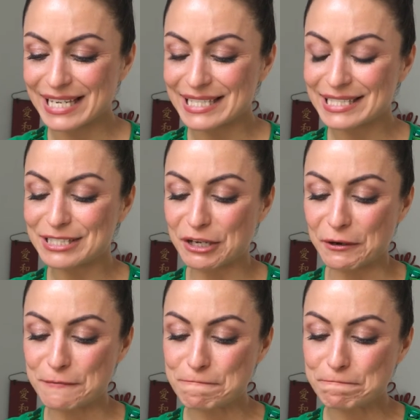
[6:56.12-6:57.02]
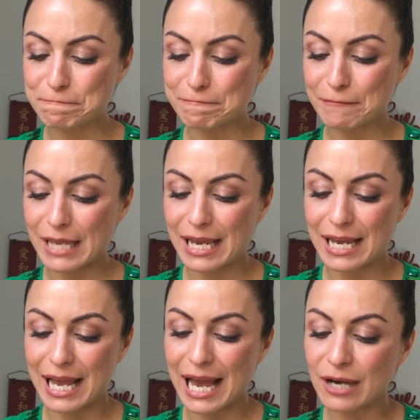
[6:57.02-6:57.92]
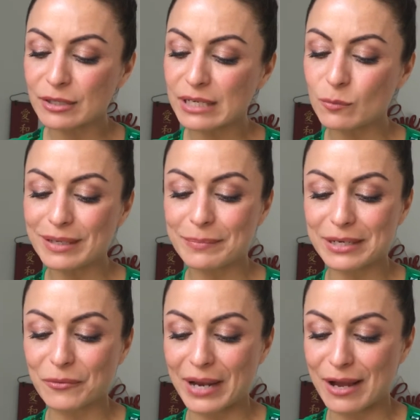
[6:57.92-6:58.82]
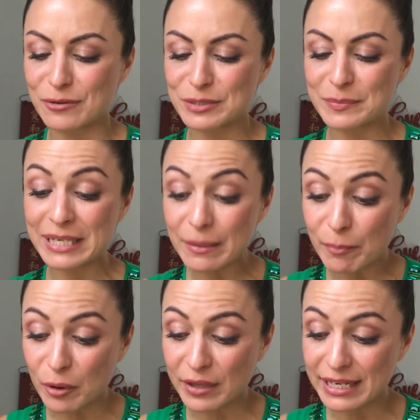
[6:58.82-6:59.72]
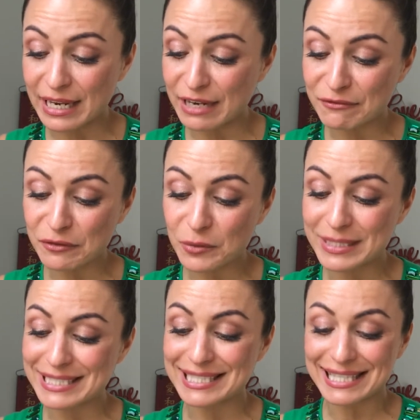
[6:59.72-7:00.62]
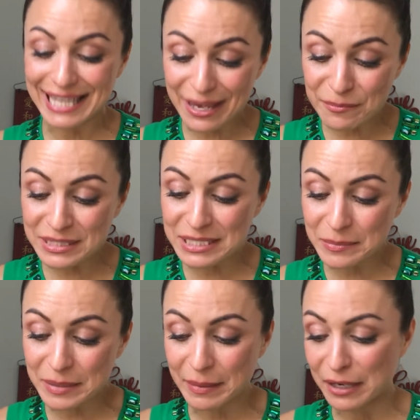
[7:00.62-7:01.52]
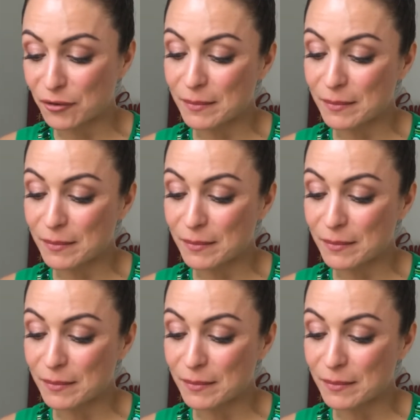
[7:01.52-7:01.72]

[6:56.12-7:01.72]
So, how can we be around people and influence them to be better